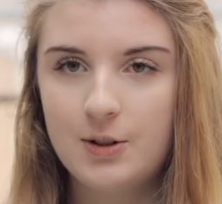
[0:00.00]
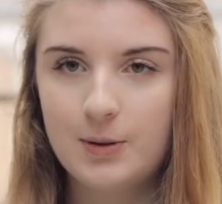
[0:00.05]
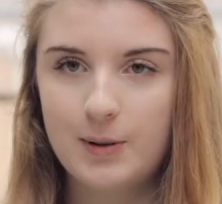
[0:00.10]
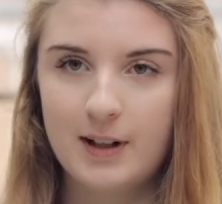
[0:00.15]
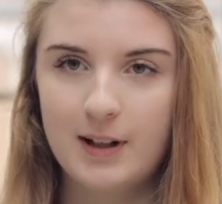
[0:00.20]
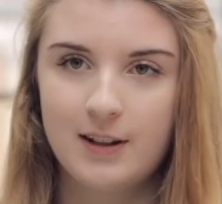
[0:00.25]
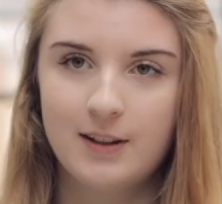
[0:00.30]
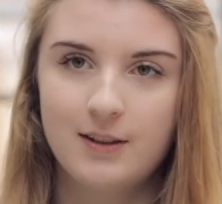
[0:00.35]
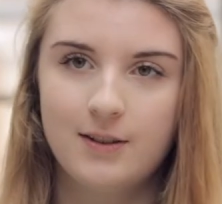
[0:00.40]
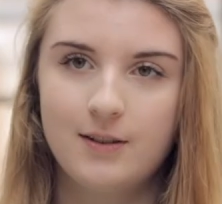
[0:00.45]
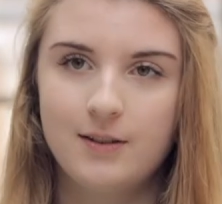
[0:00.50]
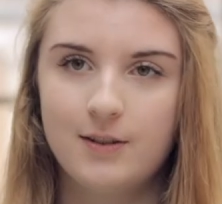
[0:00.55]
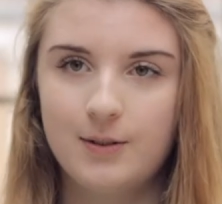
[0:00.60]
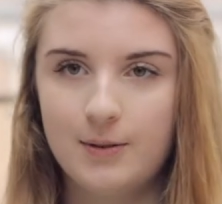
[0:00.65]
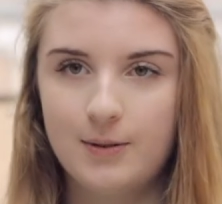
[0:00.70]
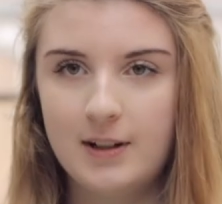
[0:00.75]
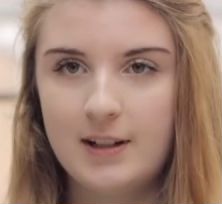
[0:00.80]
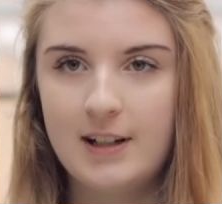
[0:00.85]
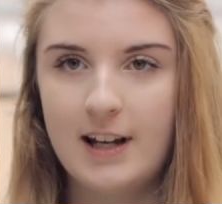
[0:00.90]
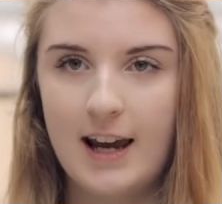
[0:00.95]
to it
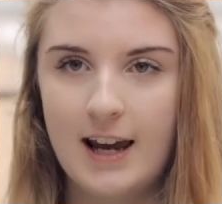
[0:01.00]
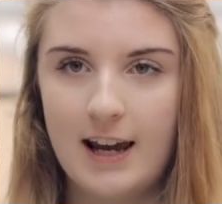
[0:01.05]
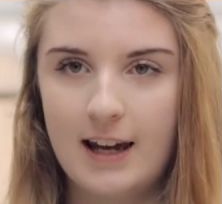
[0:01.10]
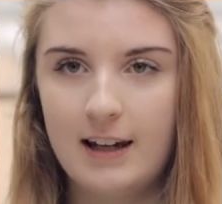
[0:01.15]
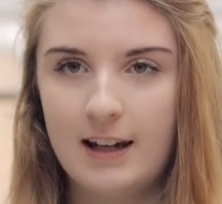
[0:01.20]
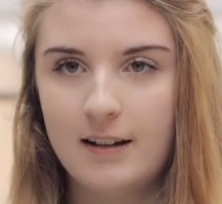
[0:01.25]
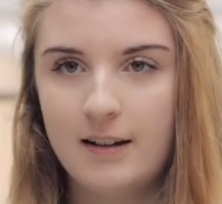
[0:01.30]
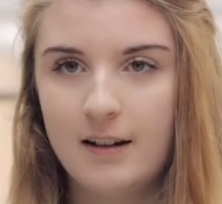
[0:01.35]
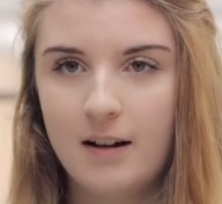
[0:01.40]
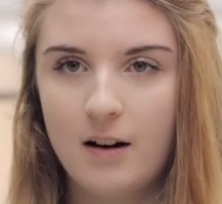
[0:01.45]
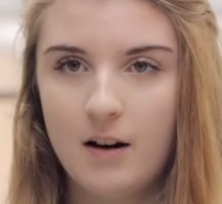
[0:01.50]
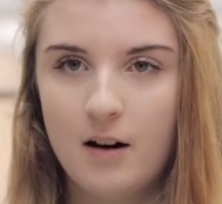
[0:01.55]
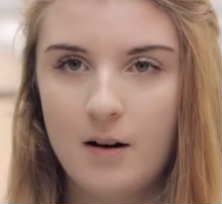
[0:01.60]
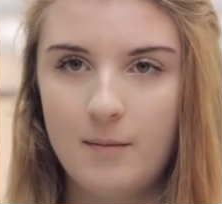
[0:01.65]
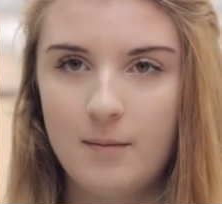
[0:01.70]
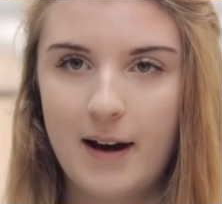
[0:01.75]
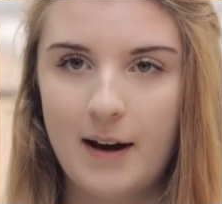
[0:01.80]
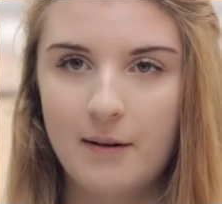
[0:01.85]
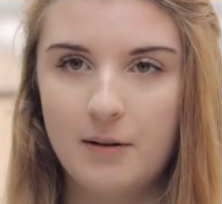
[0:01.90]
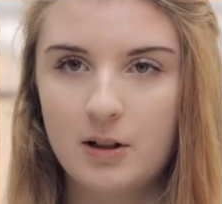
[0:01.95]
through the day,
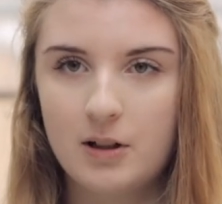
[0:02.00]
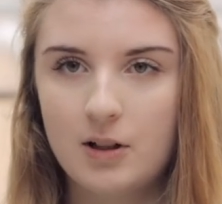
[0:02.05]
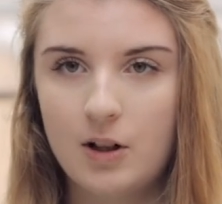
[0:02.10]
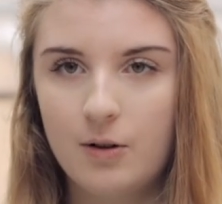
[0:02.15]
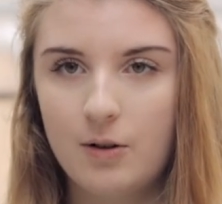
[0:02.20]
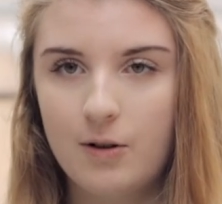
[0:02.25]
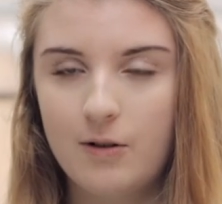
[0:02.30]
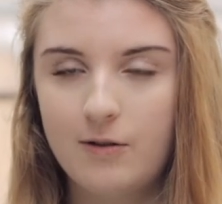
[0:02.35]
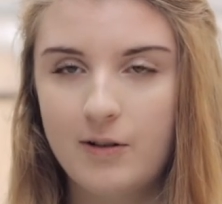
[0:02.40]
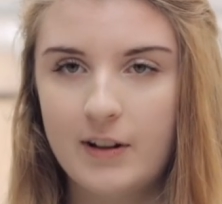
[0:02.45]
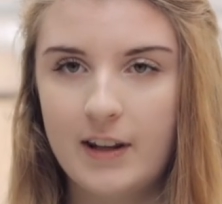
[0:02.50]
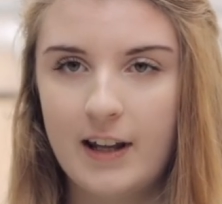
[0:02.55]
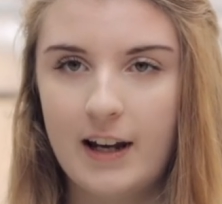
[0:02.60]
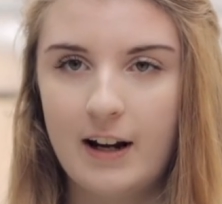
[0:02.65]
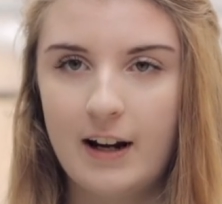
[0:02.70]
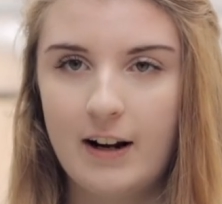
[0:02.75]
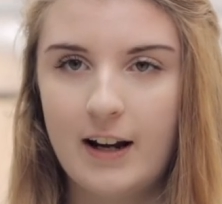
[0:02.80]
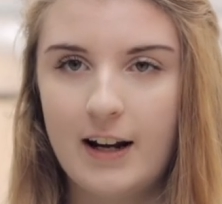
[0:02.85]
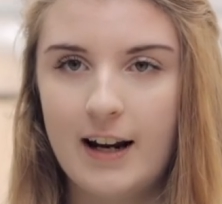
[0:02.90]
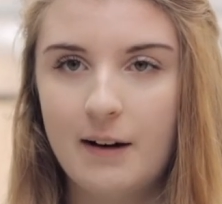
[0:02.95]
um, I would go over
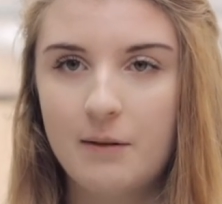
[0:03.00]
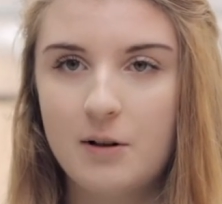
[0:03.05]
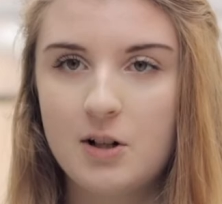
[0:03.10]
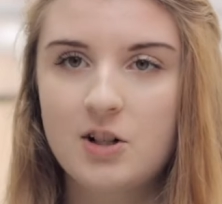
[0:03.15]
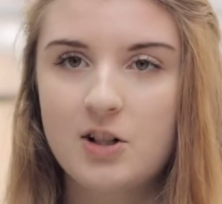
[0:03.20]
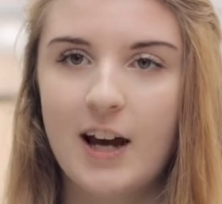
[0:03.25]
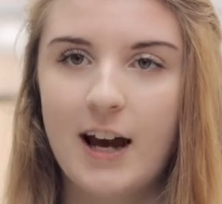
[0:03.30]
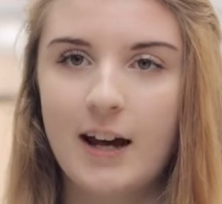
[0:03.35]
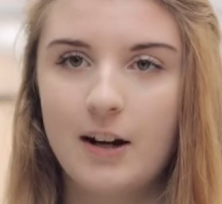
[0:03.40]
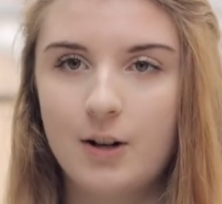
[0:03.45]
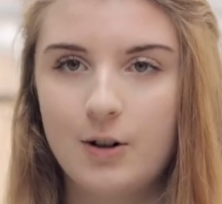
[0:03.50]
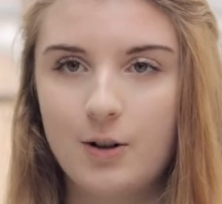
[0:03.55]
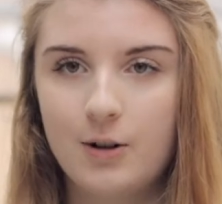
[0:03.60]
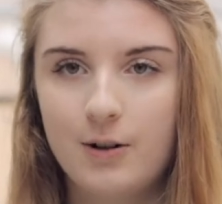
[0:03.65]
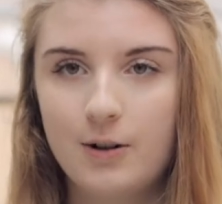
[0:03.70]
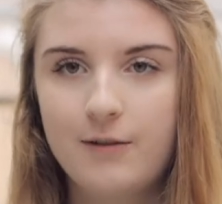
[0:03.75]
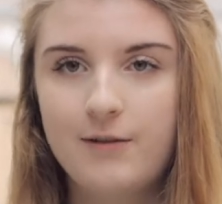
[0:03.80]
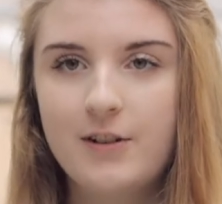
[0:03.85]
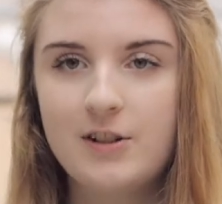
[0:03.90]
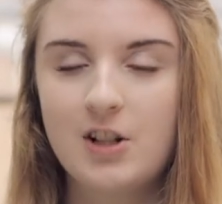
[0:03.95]
there and I would
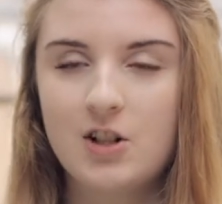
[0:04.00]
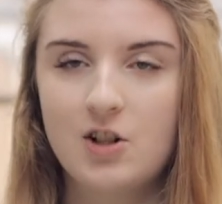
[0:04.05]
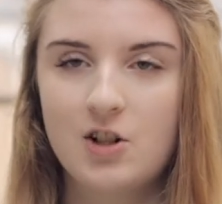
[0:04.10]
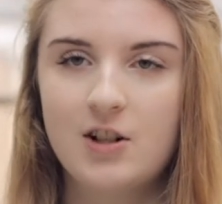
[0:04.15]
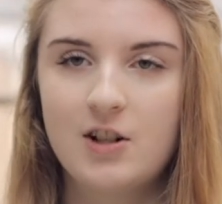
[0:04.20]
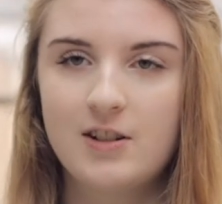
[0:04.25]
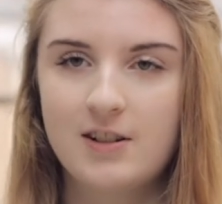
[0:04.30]
shadow physician